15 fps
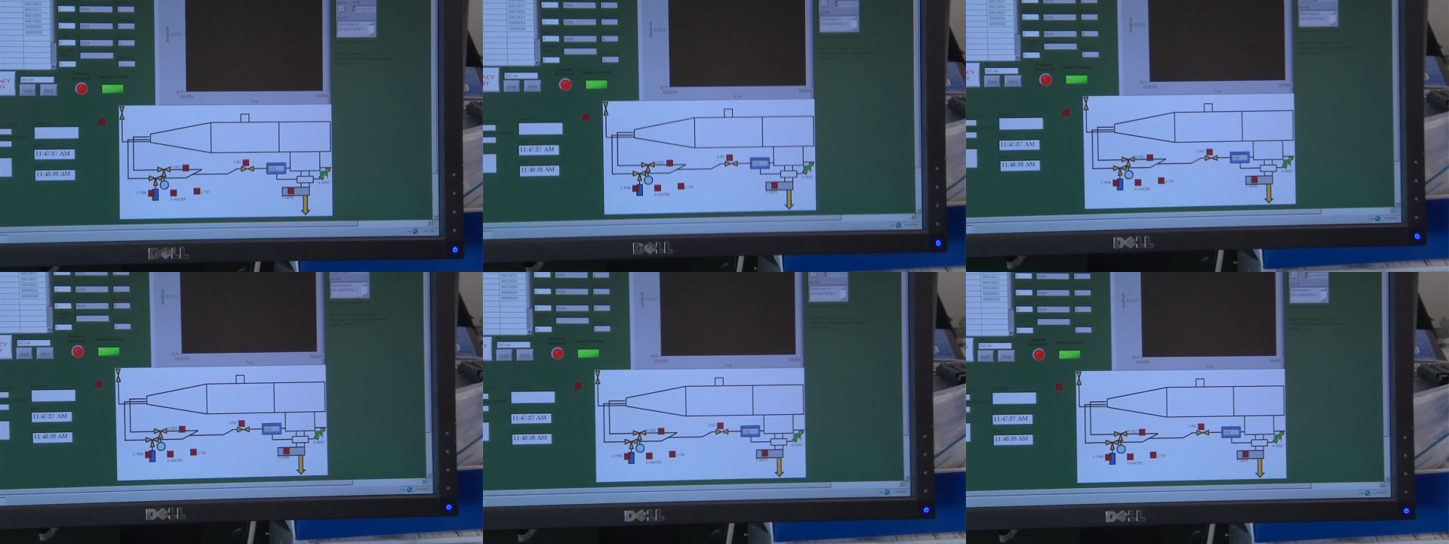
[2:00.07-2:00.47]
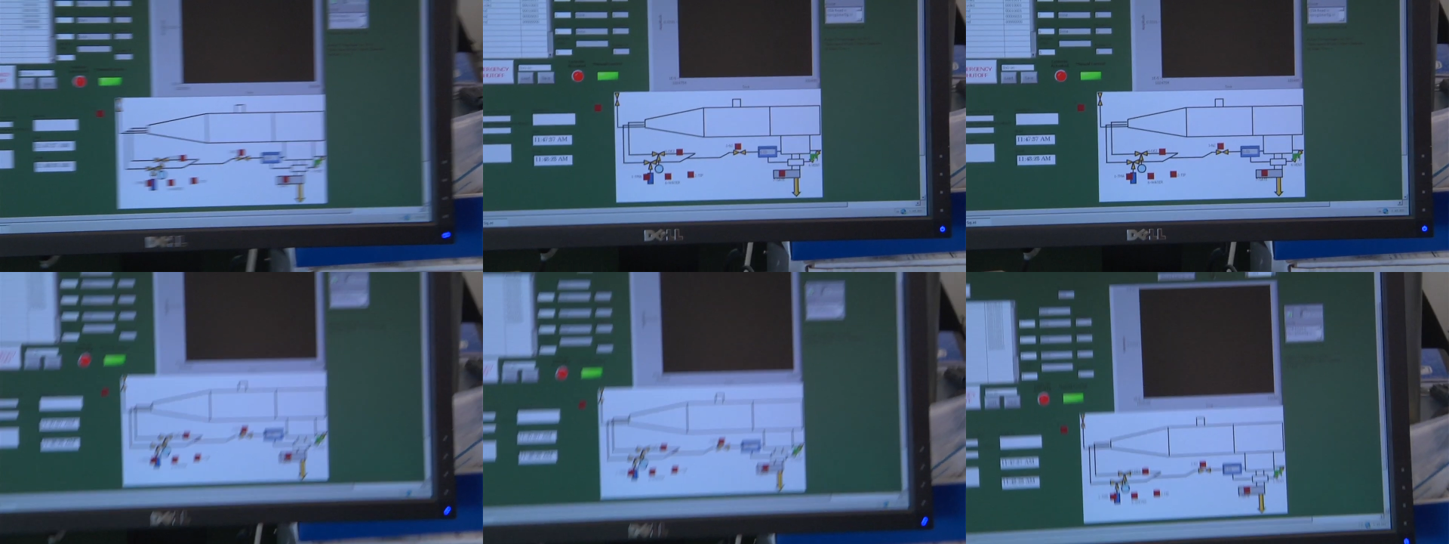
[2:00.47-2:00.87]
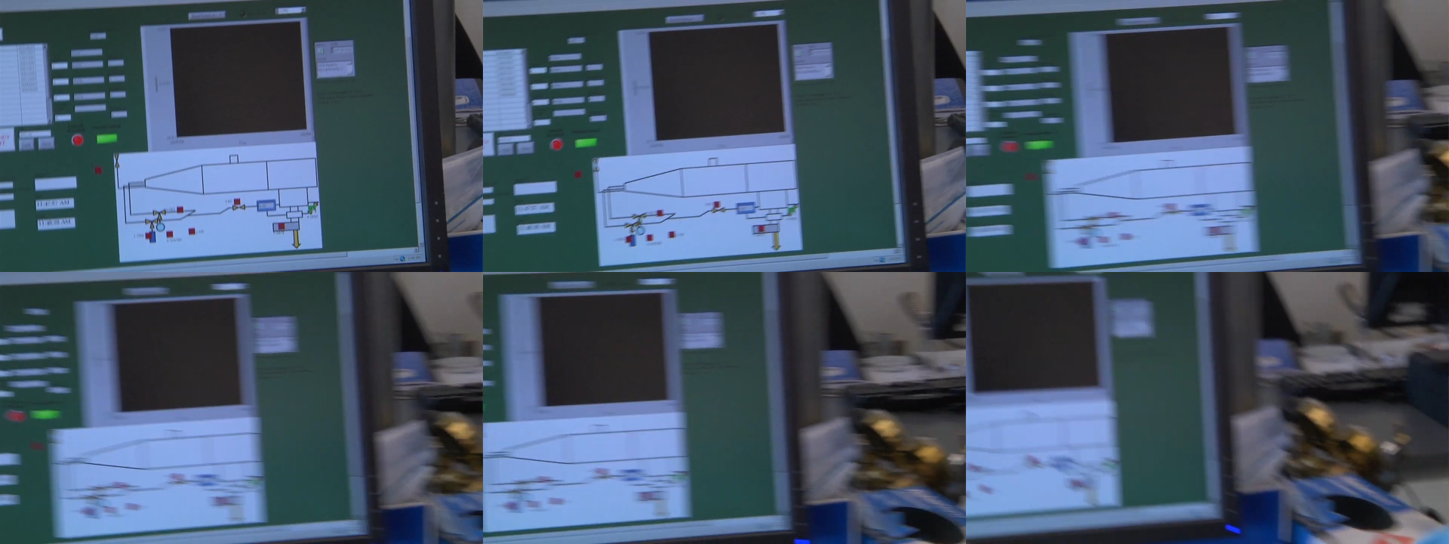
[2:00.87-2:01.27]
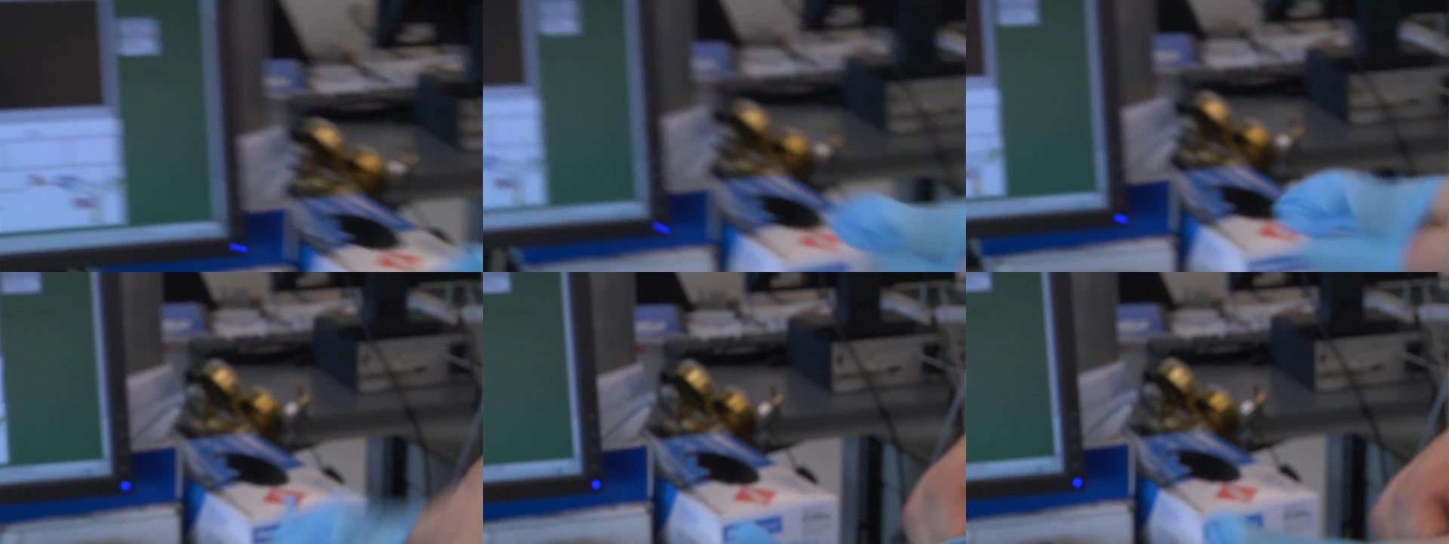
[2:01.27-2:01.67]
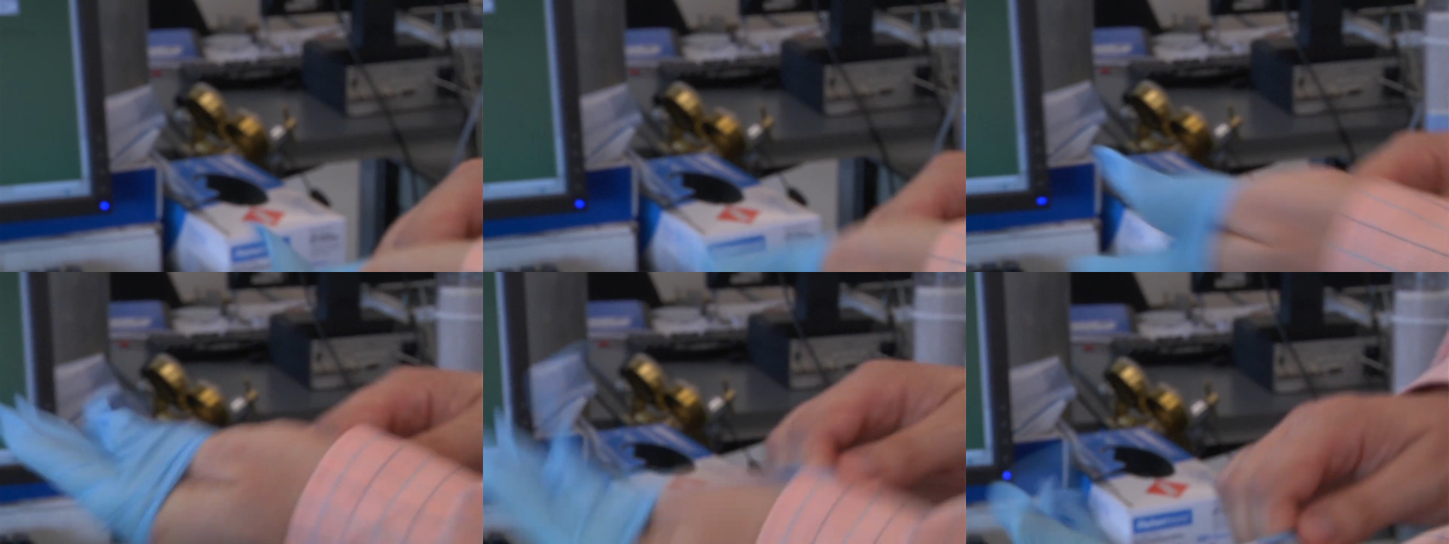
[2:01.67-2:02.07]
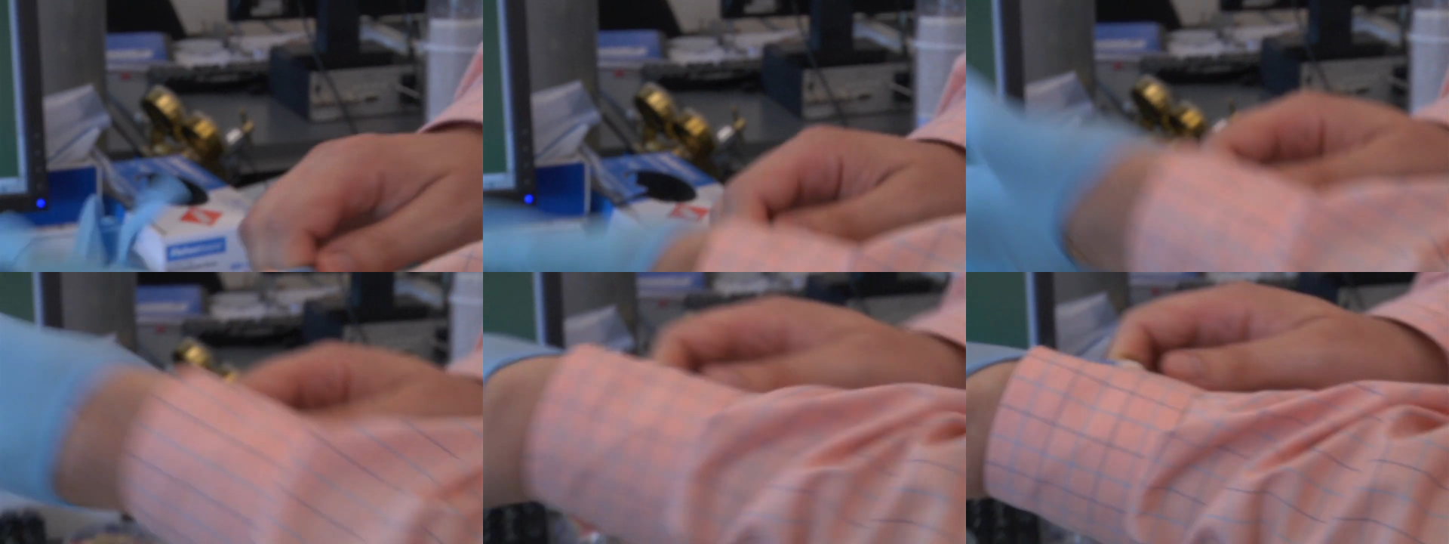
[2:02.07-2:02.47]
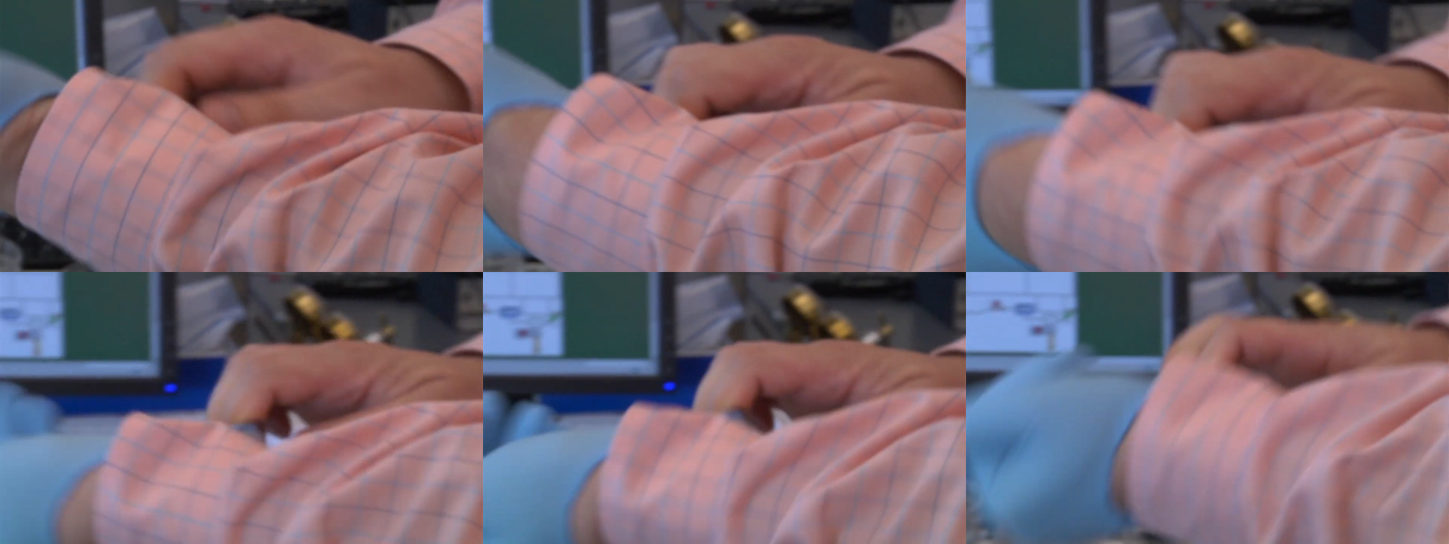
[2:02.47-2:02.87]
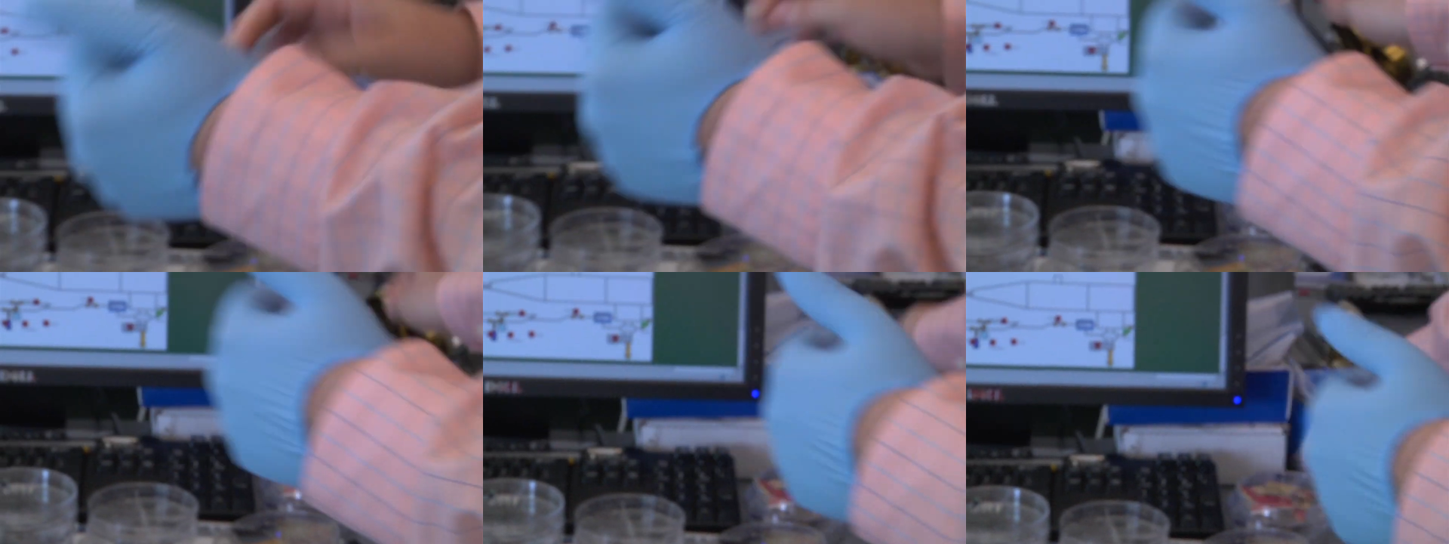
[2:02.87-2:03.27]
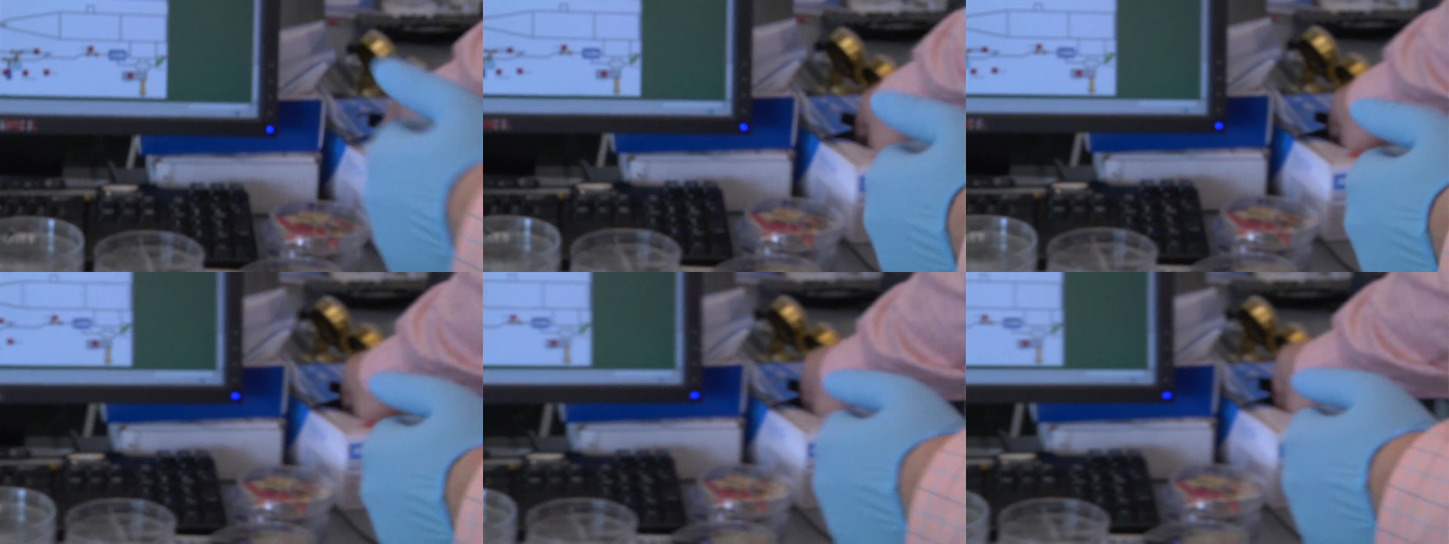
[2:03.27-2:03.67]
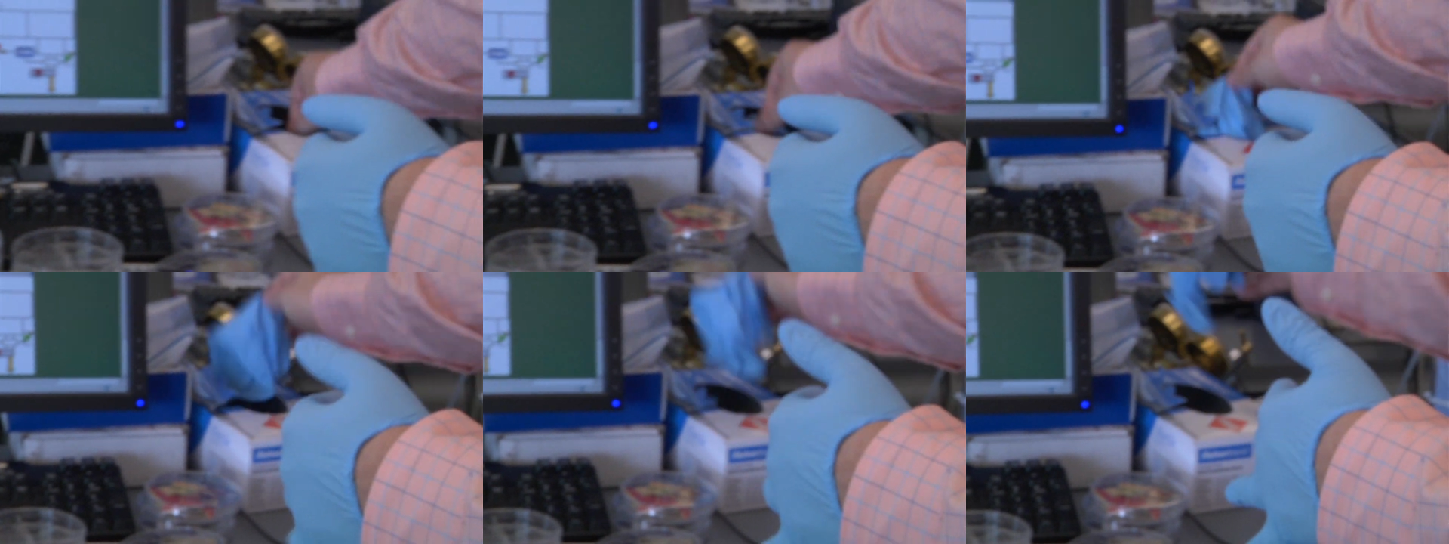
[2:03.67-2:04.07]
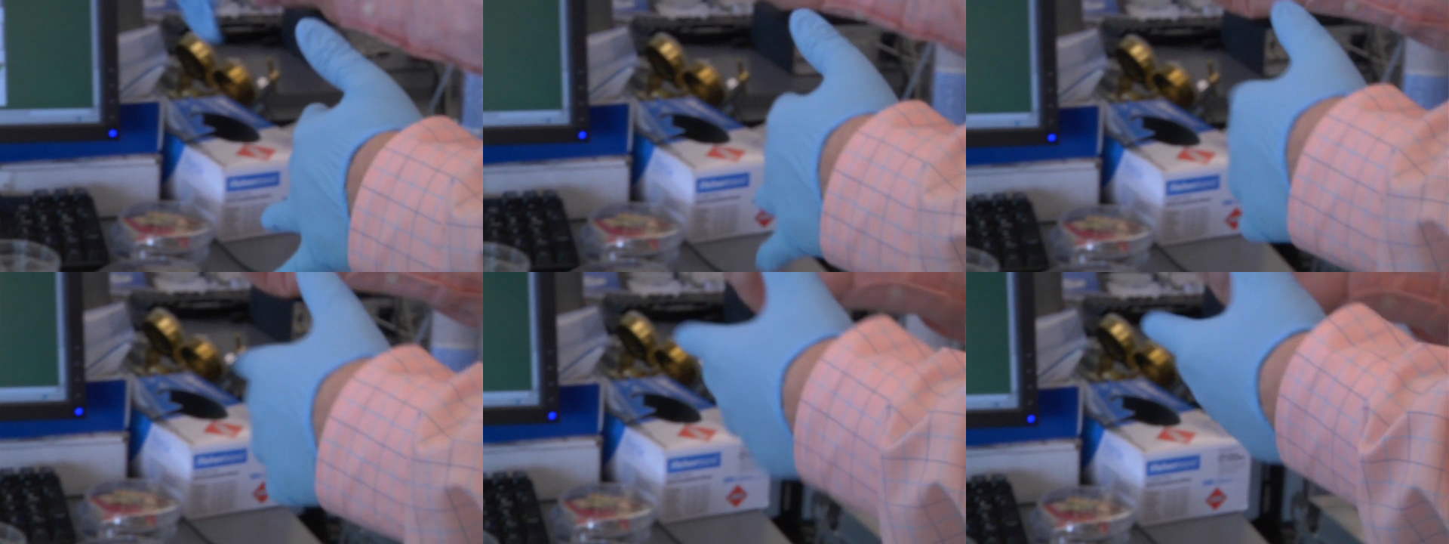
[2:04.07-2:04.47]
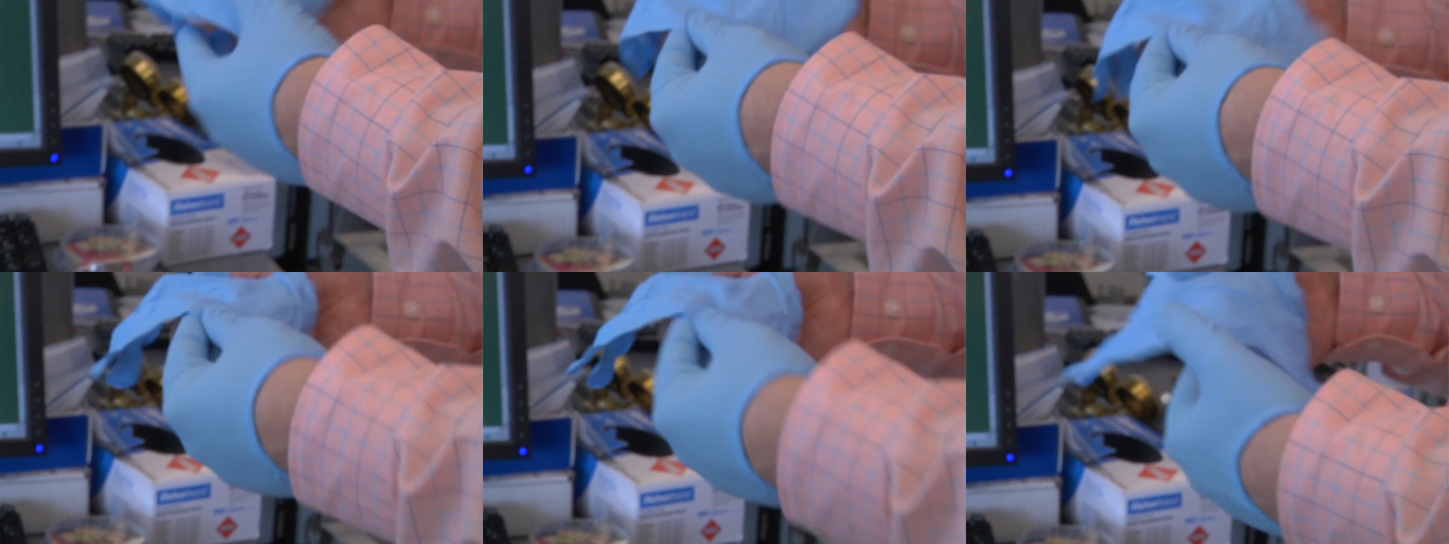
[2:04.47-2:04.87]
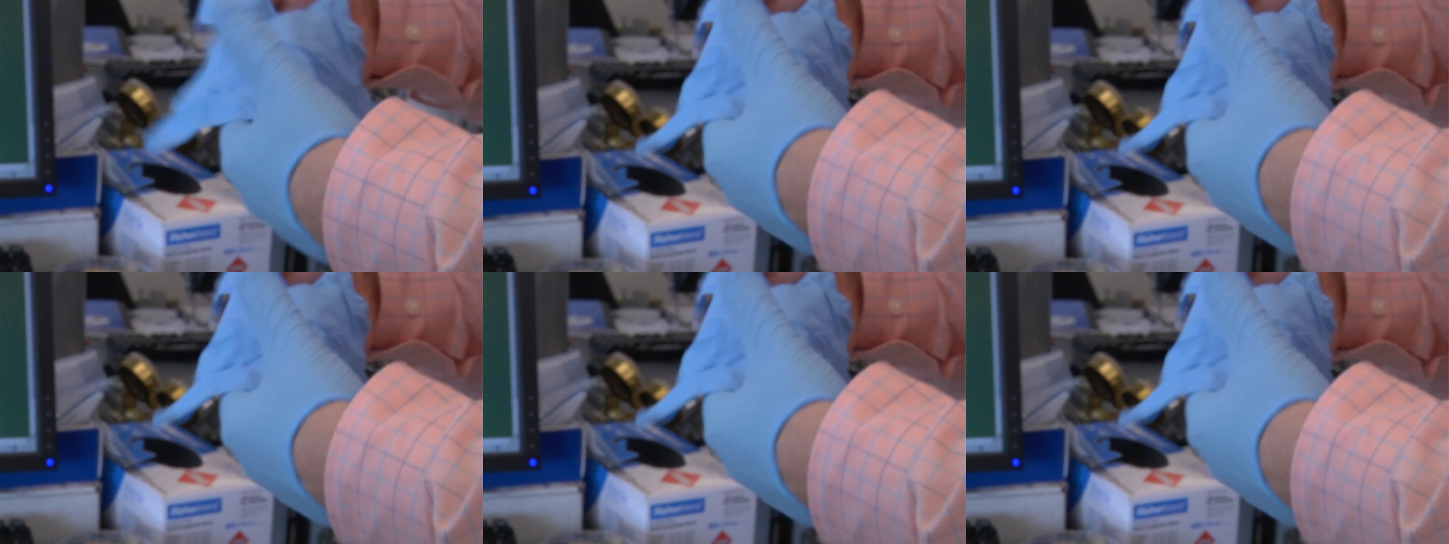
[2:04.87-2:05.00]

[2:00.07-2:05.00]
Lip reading: [unreadable: no face in view]